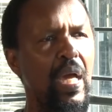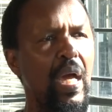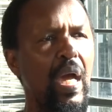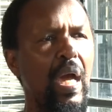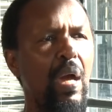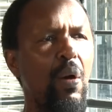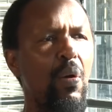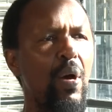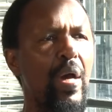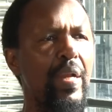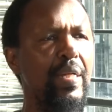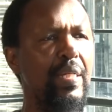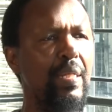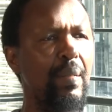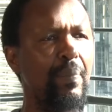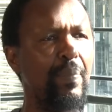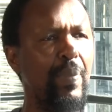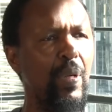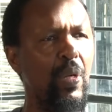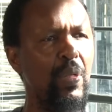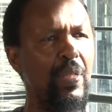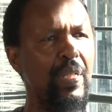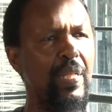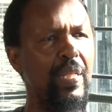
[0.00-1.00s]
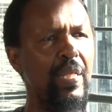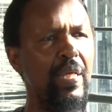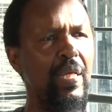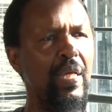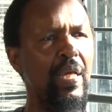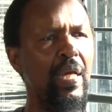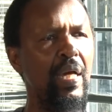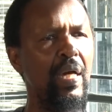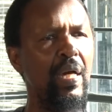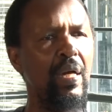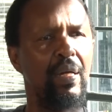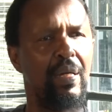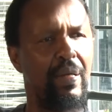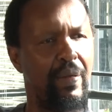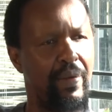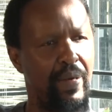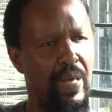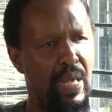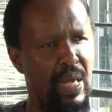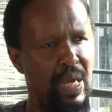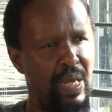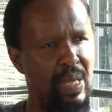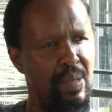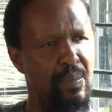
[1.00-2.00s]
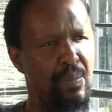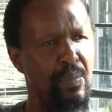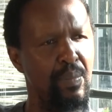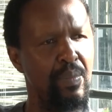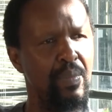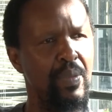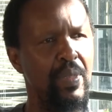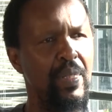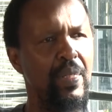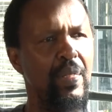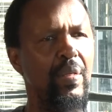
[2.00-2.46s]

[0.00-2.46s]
are worried about their crime,